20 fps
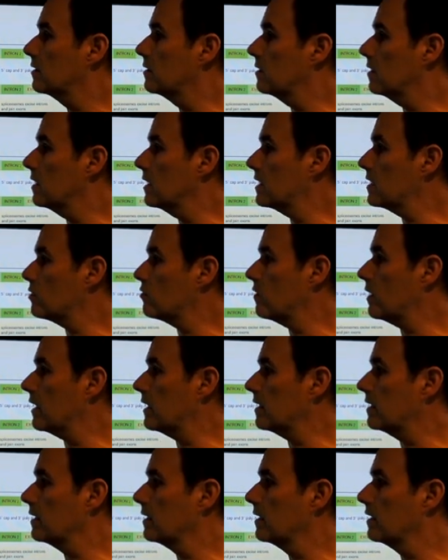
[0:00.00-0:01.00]
to this
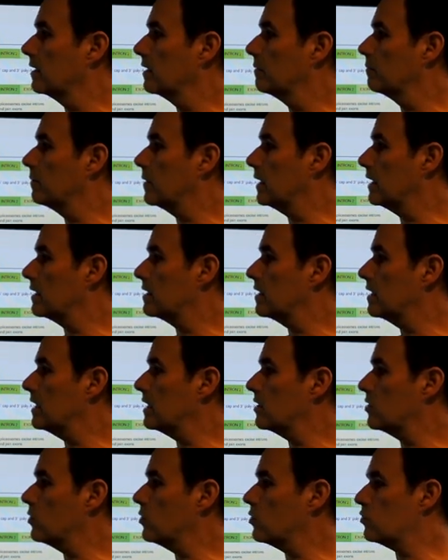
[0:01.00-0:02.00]
strand because
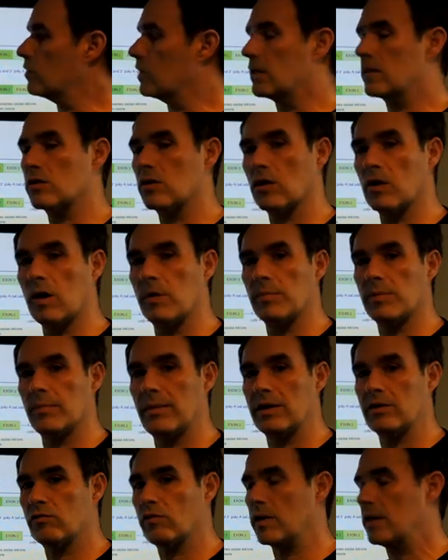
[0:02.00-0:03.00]
these two strands are
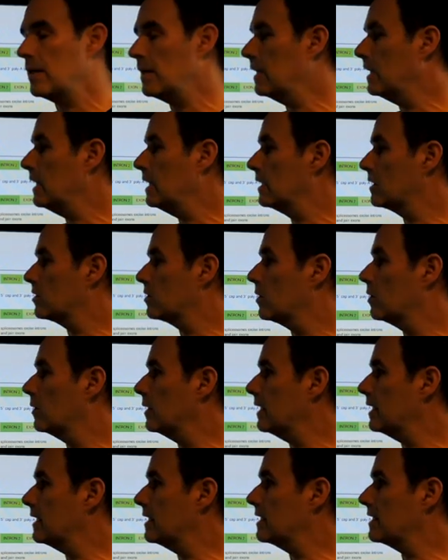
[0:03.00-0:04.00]
complementary.
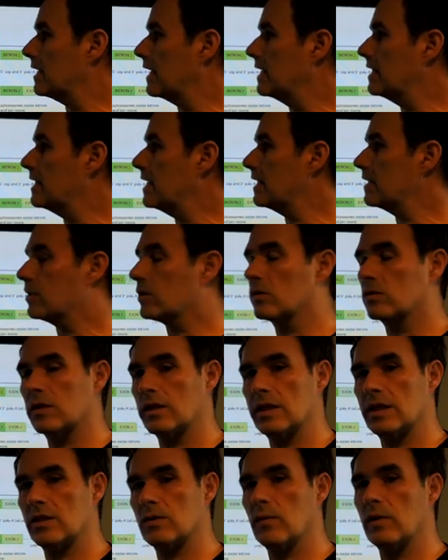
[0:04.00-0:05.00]
So it is identical
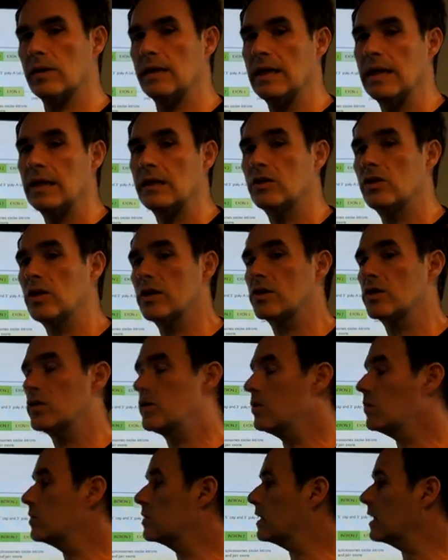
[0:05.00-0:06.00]
to this one, just
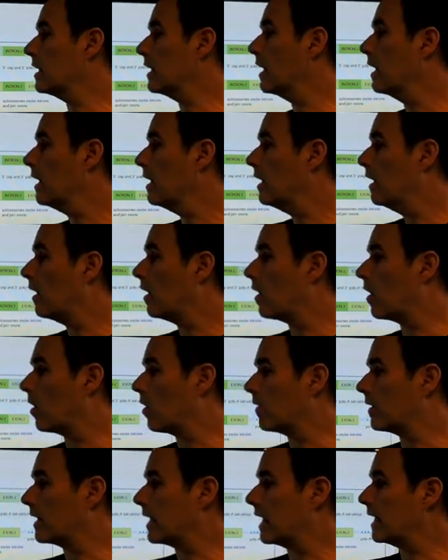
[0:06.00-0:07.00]
using
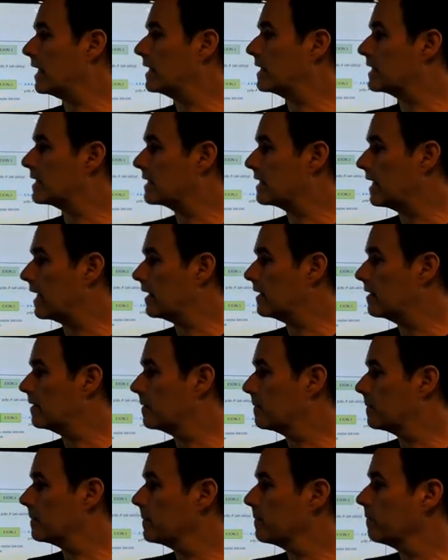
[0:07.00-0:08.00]
RNA instead.
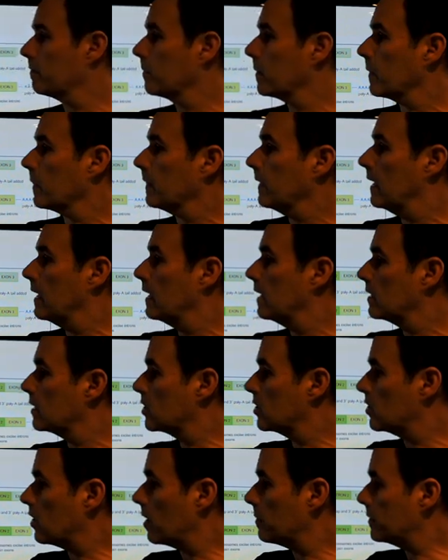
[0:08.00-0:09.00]

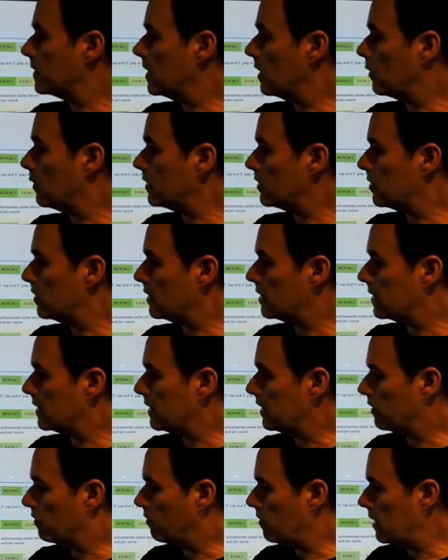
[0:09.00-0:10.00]
Stop sequence you can
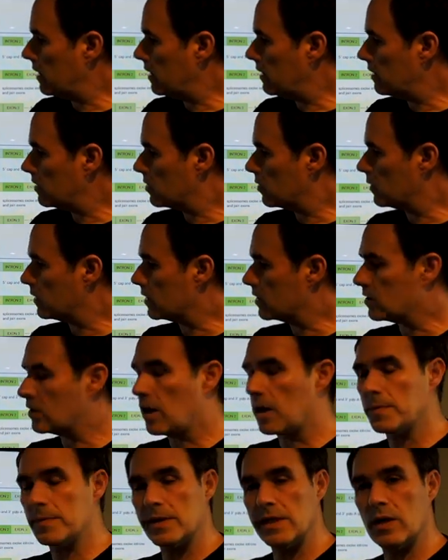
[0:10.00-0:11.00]
see in green. So when the
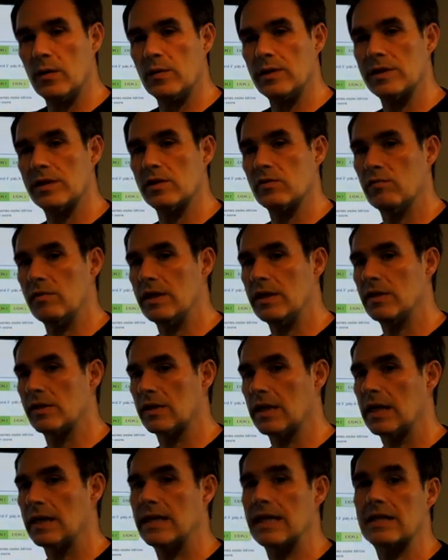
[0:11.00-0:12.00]
stop sequence is
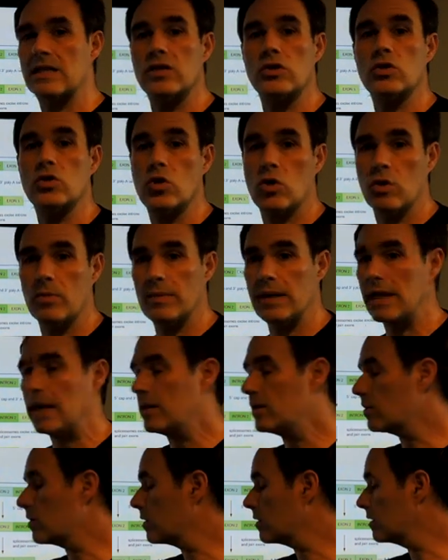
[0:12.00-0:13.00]
reached, that's the
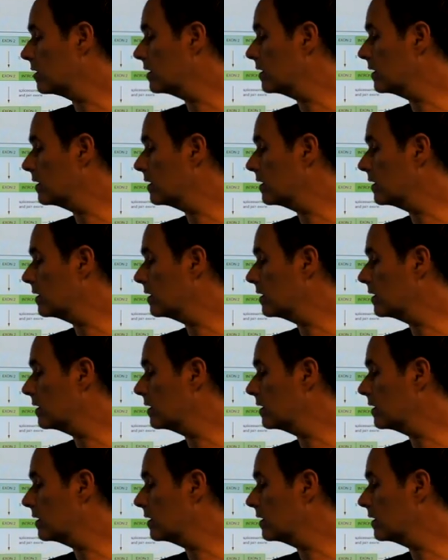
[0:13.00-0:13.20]
terminator